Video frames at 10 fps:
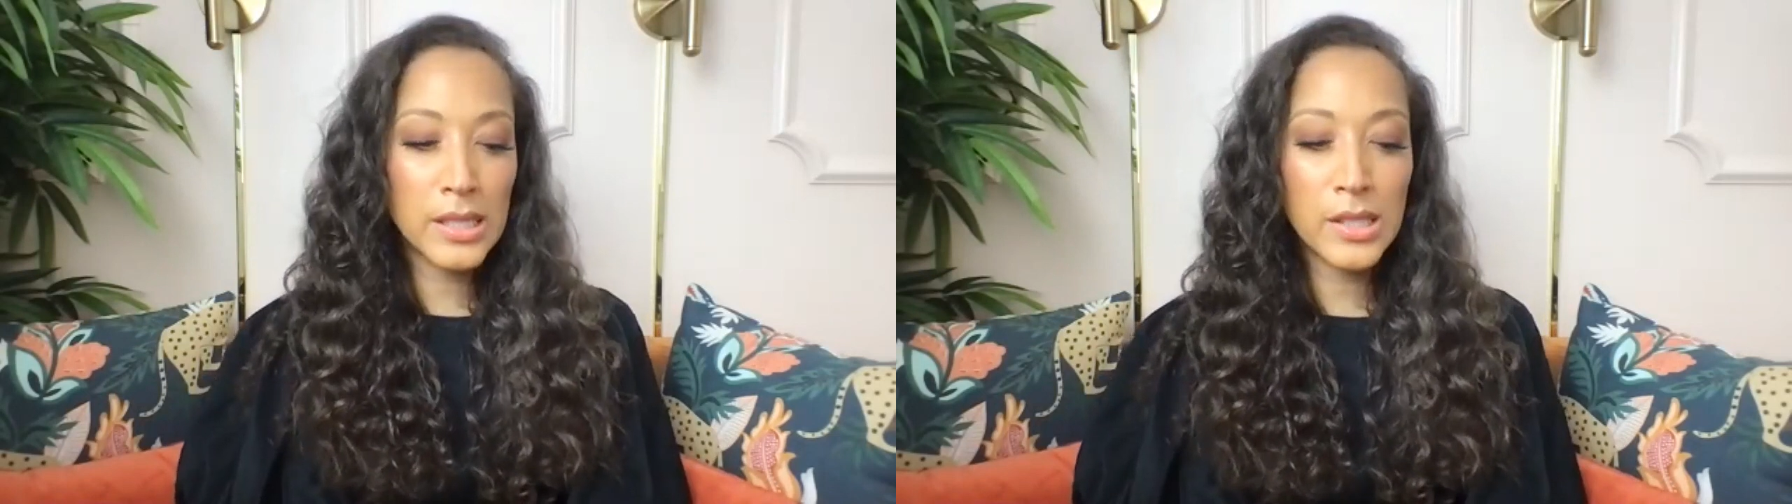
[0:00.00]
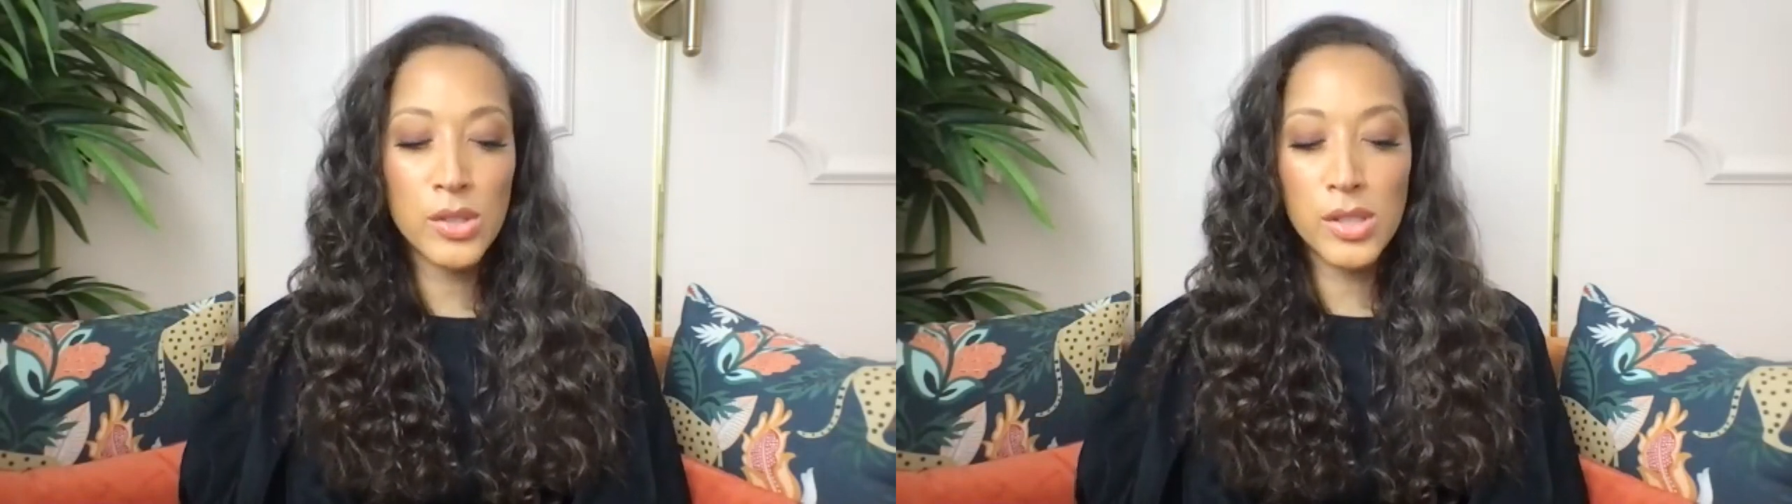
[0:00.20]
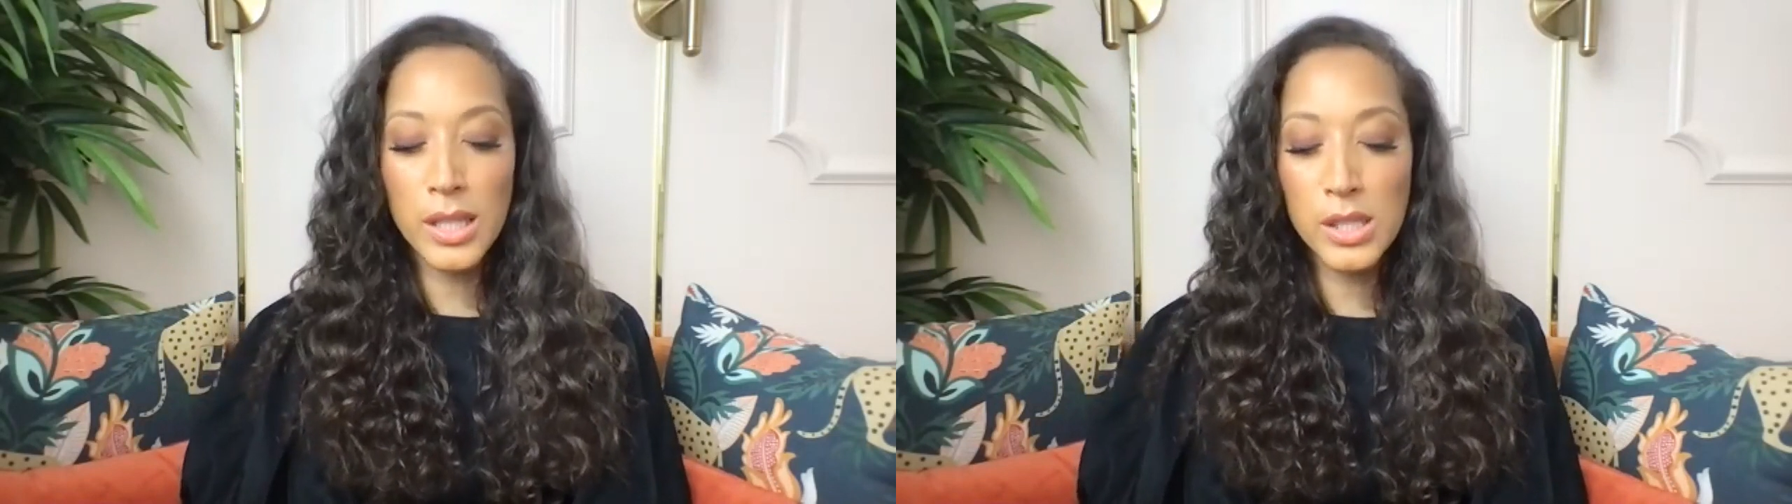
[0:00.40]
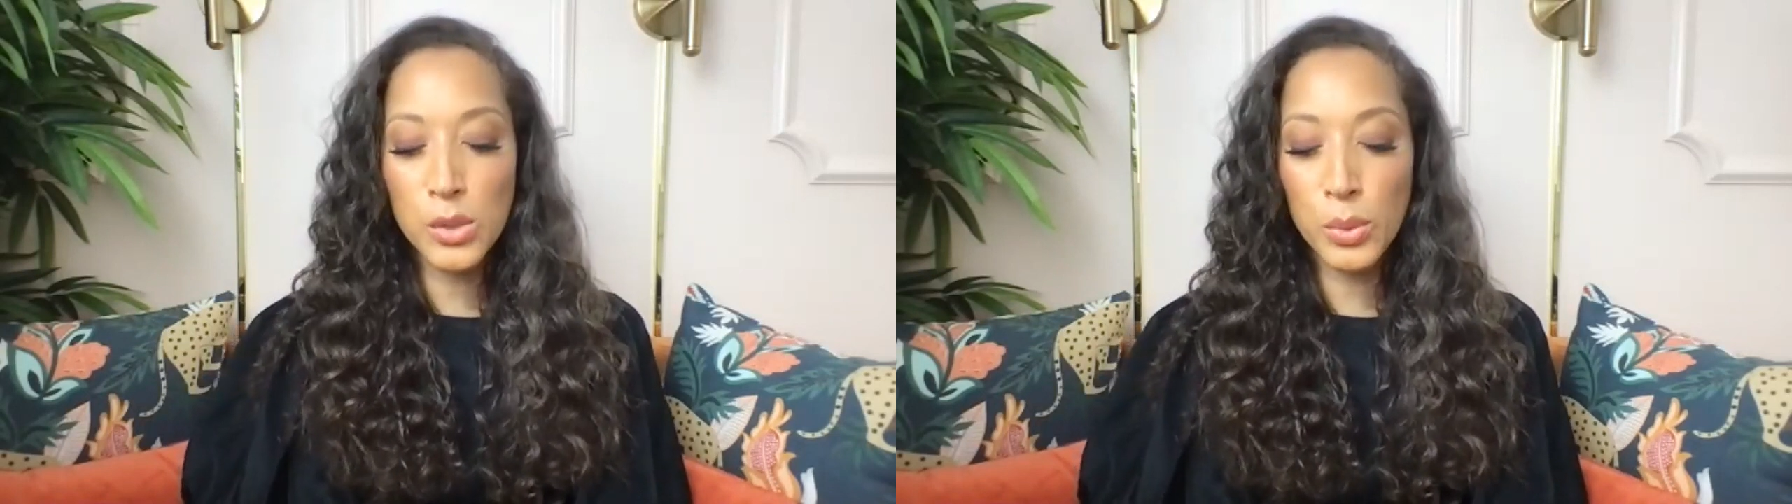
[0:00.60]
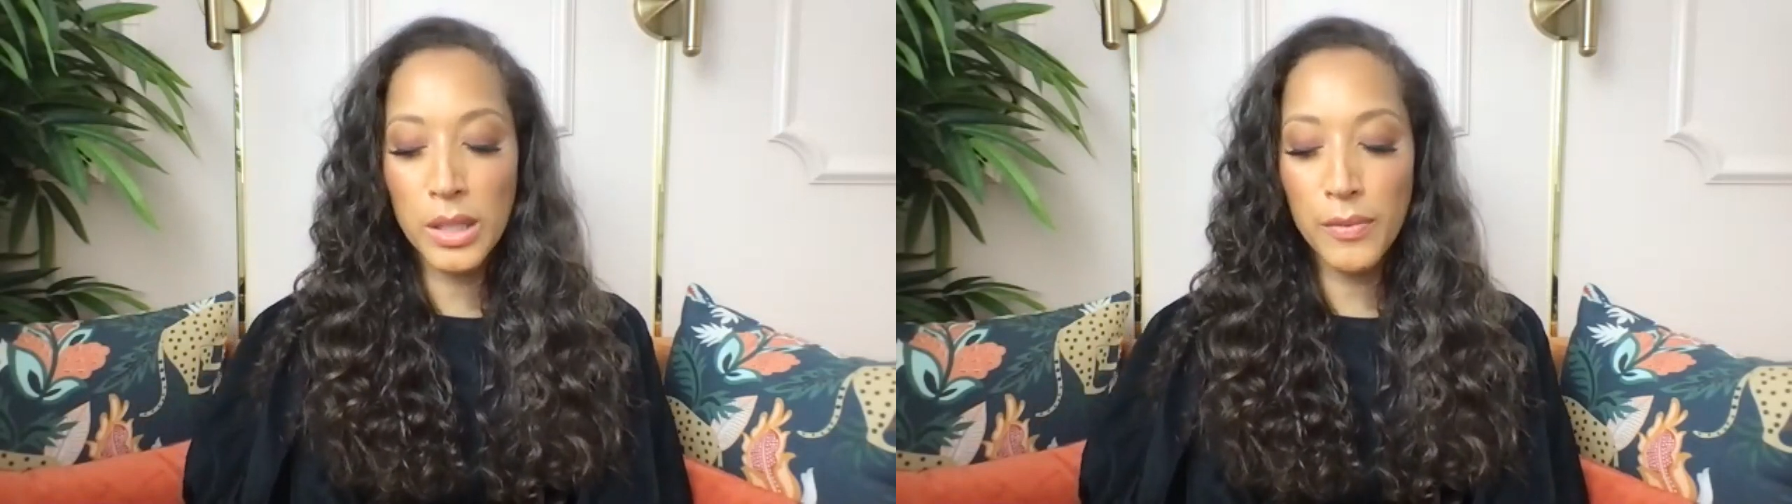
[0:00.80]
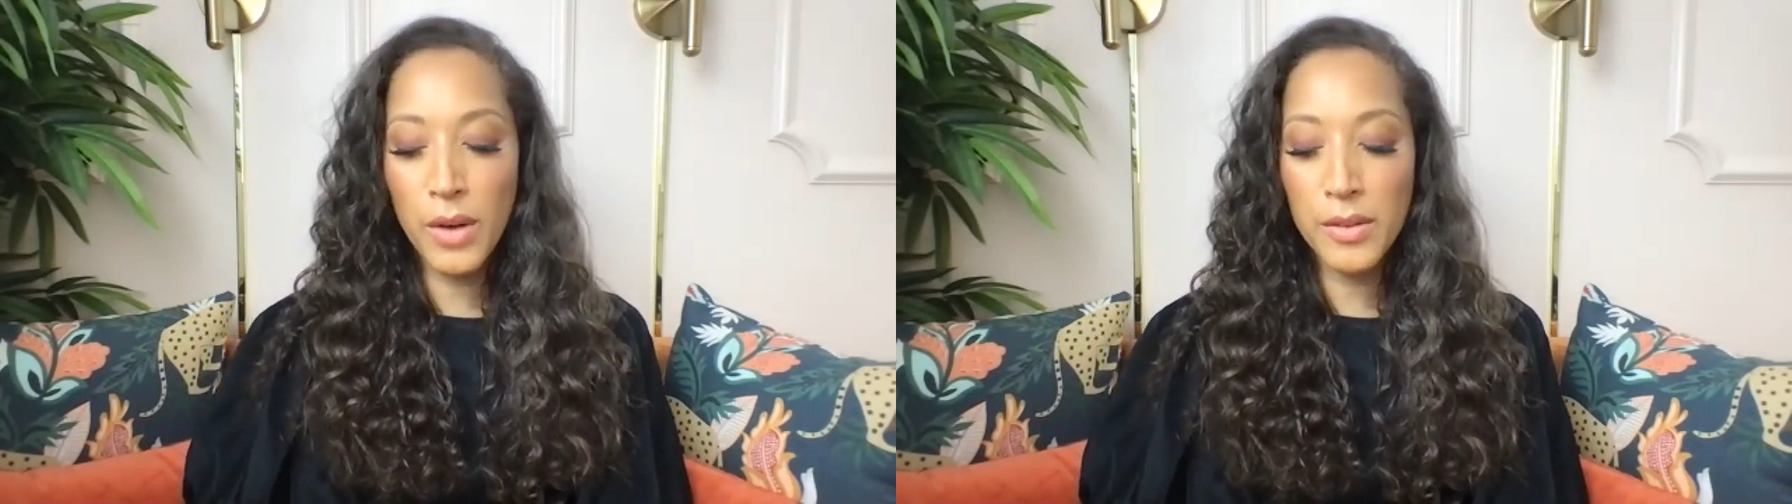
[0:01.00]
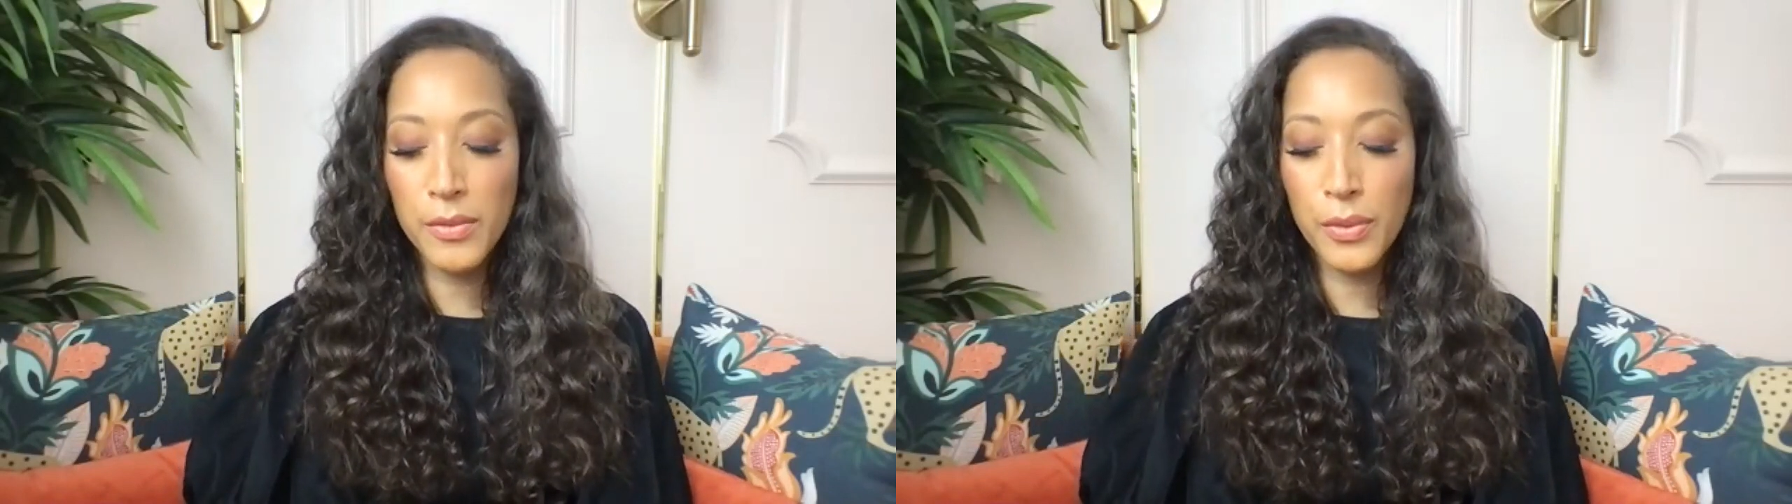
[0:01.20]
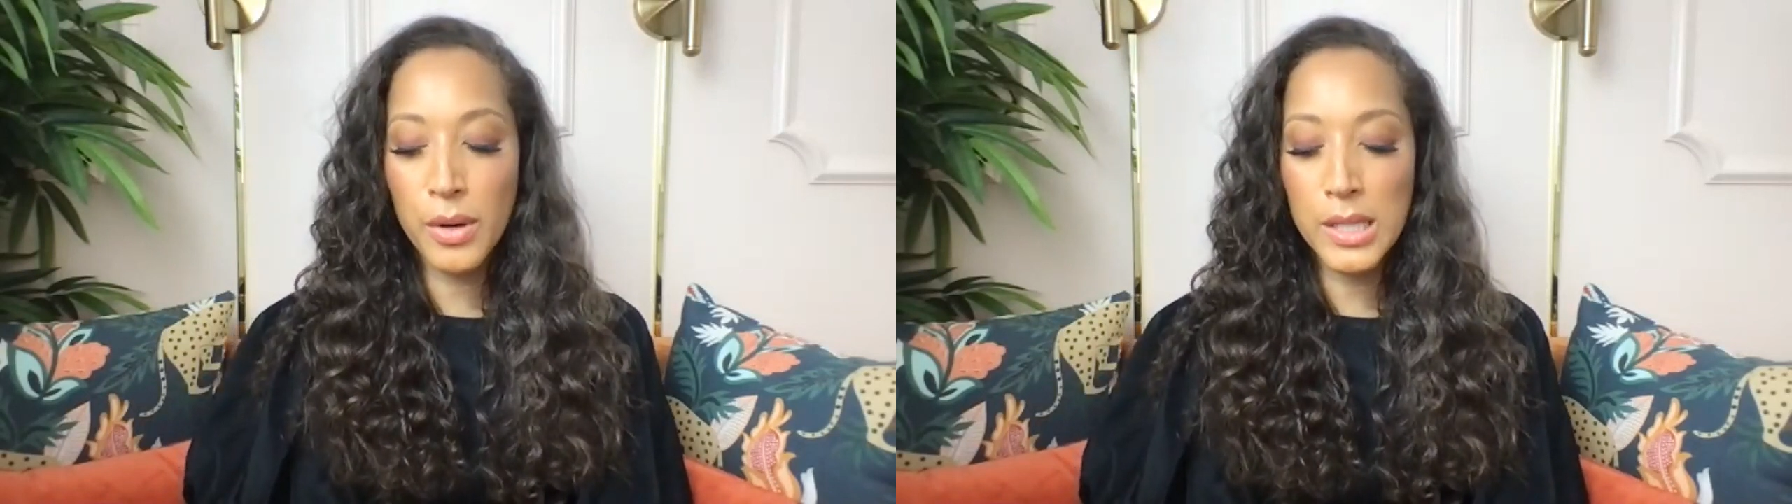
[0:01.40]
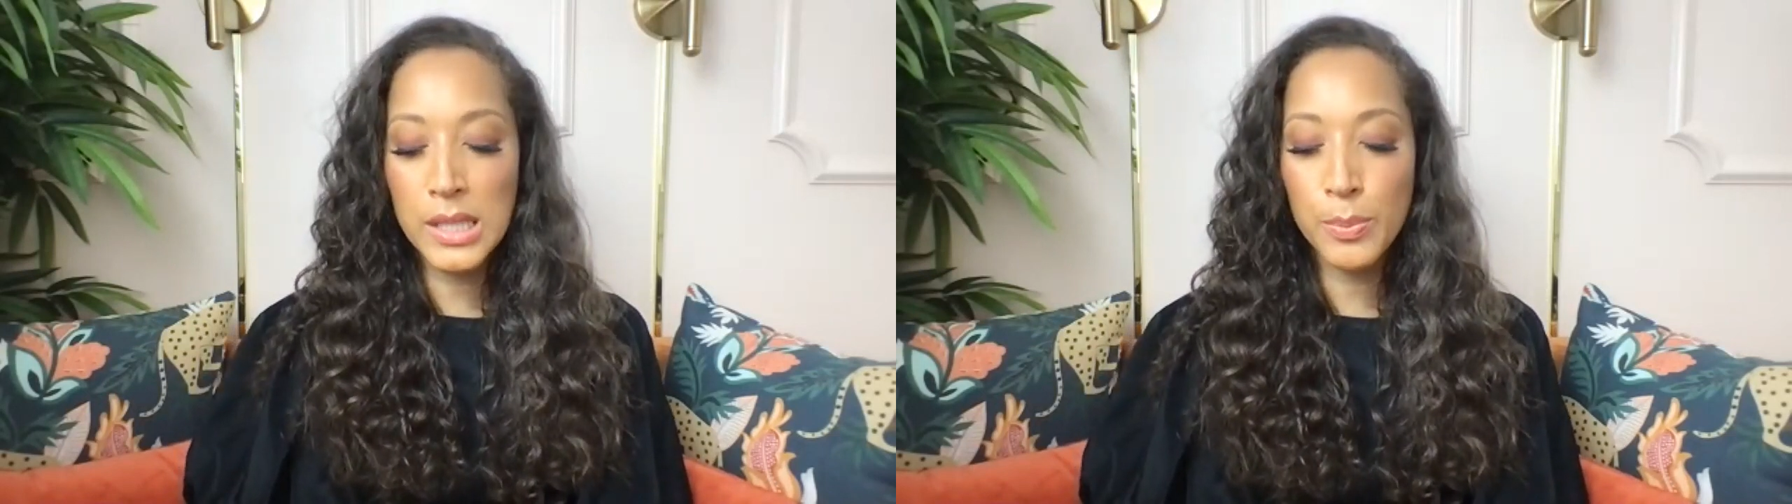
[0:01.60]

there's it's really fun for us